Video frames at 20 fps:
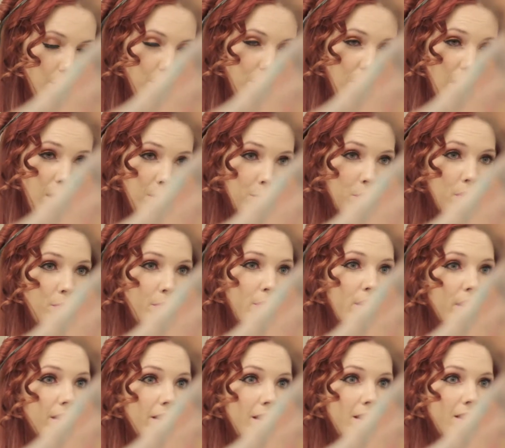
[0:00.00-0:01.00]
I'm probably more
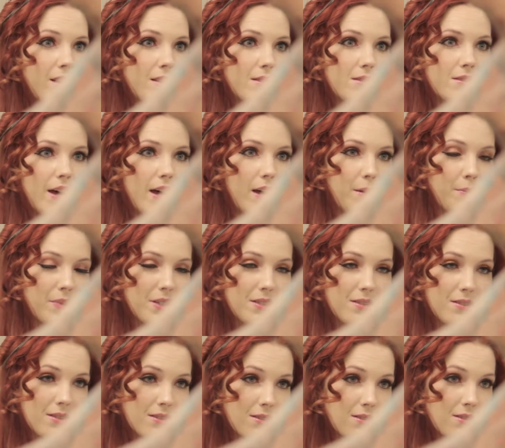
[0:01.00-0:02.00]
perky this time
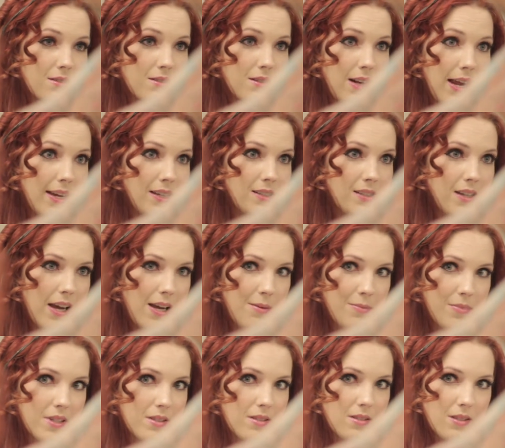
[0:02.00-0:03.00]
because it's
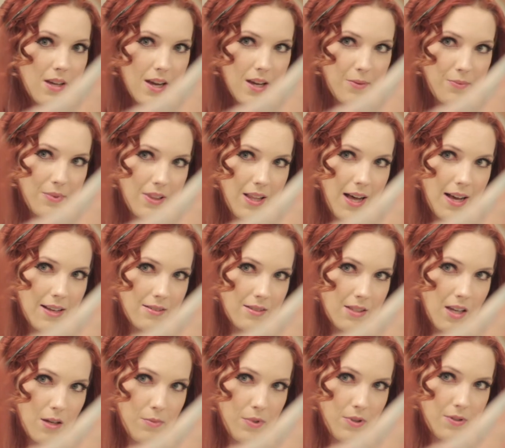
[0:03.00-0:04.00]
nighttime this time, and
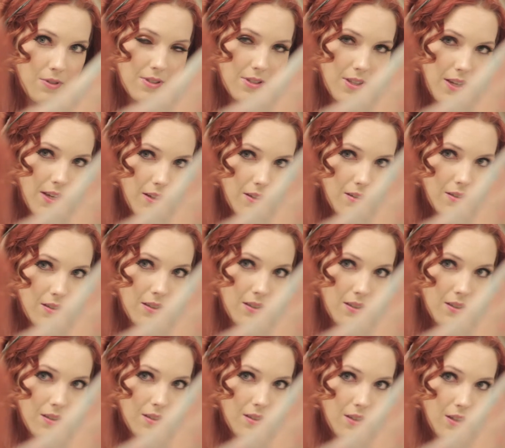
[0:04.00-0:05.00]
last time it was like
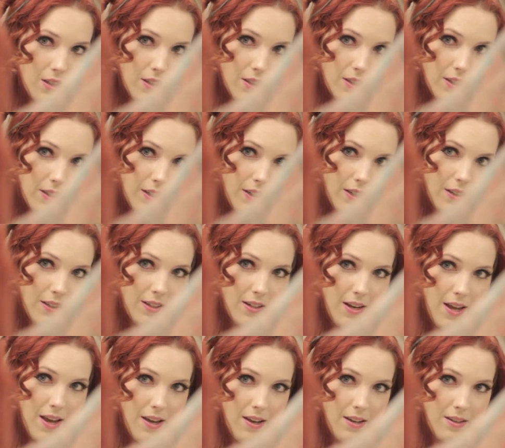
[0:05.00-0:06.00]
earlier in
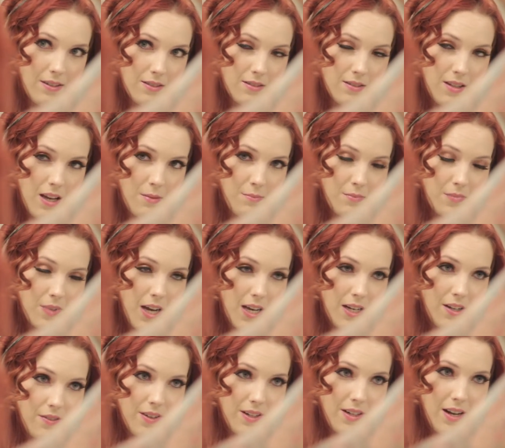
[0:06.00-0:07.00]
the day. I'm
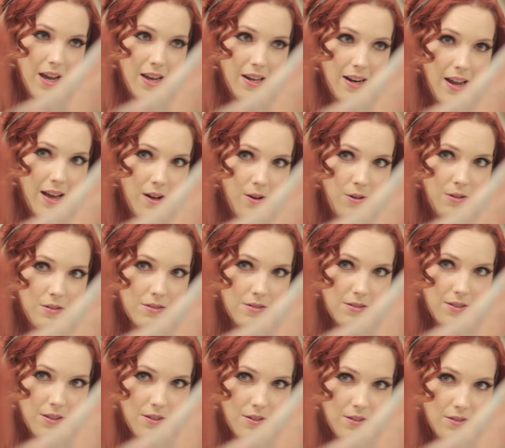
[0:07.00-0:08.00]
kind of a night owl,
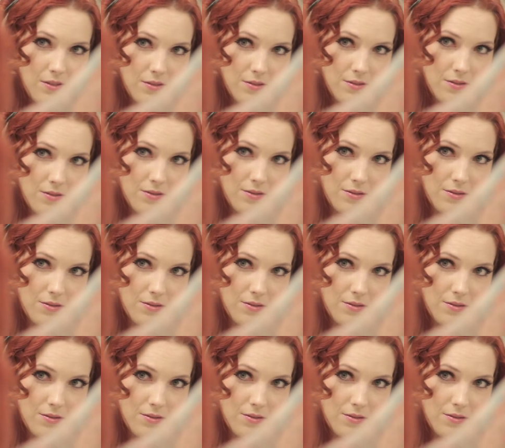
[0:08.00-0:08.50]
so.